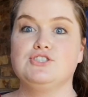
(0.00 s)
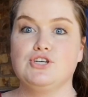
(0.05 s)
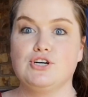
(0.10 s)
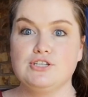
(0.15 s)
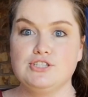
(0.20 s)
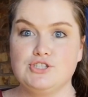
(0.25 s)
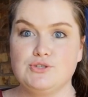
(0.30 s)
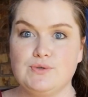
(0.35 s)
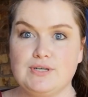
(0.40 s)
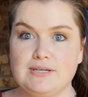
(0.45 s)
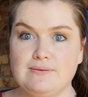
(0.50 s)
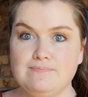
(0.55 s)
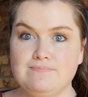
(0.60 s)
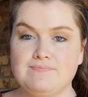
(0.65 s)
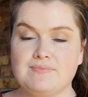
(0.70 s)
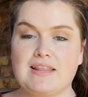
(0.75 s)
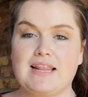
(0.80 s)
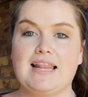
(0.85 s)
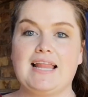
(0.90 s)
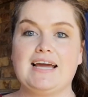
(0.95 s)
Joshua,
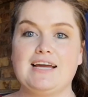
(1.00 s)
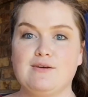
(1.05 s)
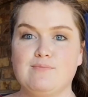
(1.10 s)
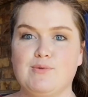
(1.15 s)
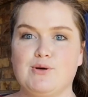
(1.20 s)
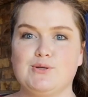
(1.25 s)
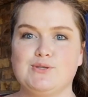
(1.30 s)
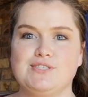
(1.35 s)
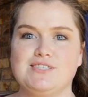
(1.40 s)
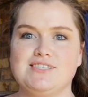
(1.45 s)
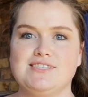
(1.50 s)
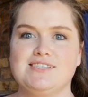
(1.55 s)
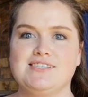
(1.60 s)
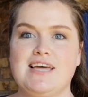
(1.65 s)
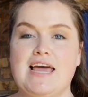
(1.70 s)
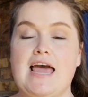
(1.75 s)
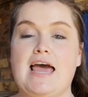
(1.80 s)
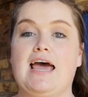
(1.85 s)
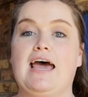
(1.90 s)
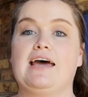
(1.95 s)
like Moses
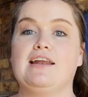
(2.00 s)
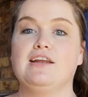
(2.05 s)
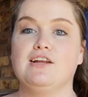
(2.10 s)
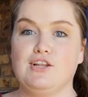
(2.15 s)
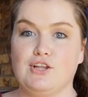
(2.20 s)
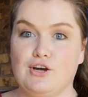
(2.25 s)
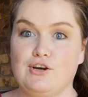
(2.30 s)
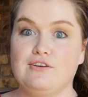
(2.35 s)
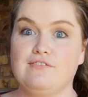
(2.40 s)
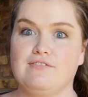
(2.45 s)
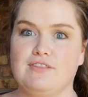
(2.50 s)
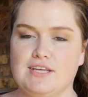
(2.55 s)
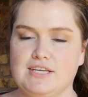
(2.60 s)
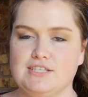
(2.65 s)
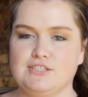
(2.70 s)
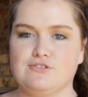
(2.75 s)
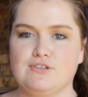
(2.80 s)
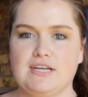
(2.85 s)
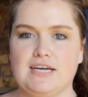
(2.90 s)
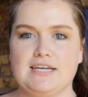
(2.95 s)
and a lot of the
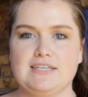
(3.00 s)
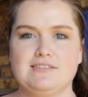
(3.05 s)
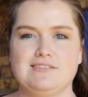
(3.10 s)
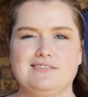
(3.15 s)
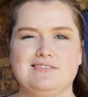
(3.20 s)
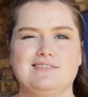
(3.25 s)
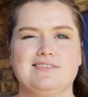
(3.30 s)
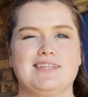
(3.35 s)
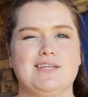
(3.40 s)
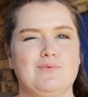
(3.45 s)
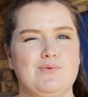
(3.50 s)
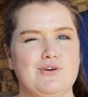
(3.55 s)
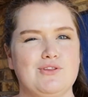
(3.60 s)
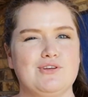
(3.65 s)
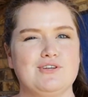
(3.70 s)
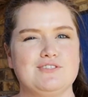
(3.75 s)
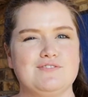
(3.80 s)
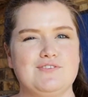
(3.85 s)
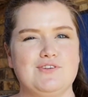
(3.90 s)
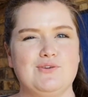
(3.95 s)
Israelites, there were
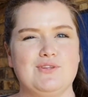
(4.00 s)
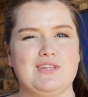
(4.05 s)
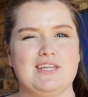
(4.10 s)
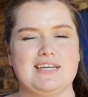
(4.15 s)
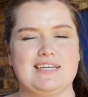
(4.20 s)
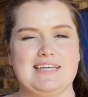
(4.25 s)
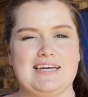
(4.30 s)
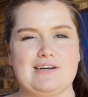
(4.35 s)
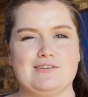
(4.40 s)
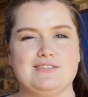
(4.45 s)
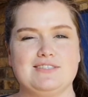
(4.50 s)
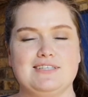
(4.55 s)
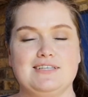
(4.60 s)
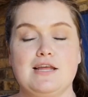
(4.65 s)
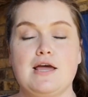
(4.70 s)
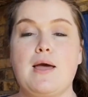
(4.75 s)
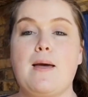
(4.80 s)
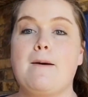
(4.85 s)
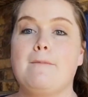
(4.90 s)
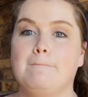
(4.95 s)
those few that doubted,
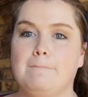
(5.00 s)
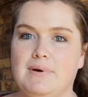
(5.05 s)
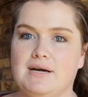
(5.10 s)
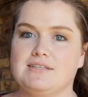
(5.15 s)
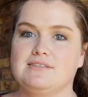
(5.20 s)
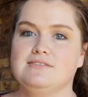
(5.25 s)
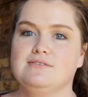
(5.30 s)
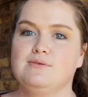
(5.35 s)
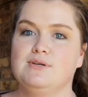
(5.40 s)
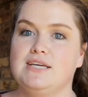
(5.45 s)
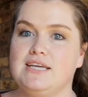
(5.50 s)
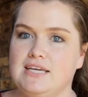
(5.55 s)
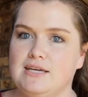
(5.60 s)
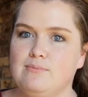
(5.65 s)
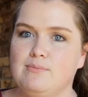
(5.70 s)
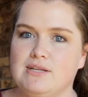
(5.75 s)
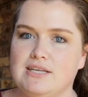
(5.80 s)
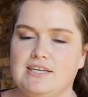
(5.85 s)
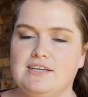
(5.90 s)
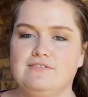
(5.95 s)
but he
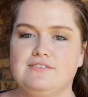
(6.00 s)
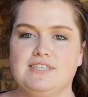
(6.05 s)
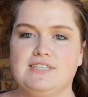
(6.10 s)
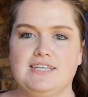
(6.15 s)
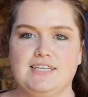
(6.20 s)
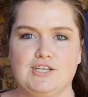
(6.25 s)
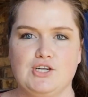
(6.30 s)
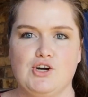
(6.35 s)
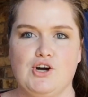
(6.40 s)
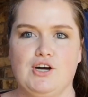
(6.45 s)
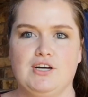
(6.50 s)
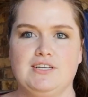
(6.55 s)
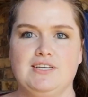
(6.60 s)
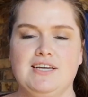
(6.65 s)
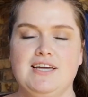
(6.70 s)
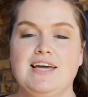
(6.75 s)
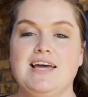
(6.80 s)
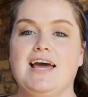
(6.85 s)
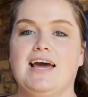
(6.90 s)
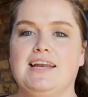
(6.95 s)
believed in God
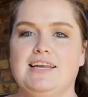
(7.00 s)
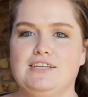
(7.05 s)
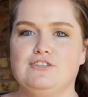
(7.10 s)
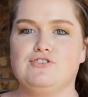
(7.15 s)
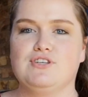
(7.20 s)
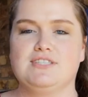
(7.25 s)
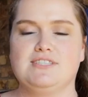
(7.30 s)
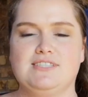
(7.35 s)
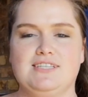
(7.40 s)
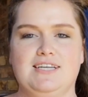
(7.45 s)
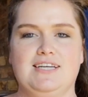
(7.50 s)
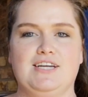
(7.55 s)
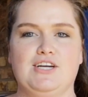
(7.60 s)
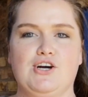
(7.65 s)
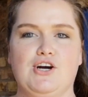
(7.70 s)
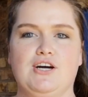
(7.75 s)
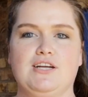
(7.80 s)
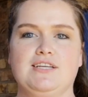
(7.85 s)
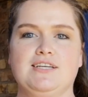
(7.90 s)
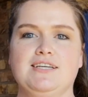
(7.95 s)
and he trusted in
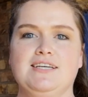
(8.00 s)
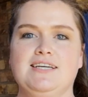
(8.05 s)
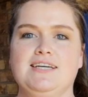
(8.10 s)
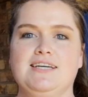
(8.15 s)
God.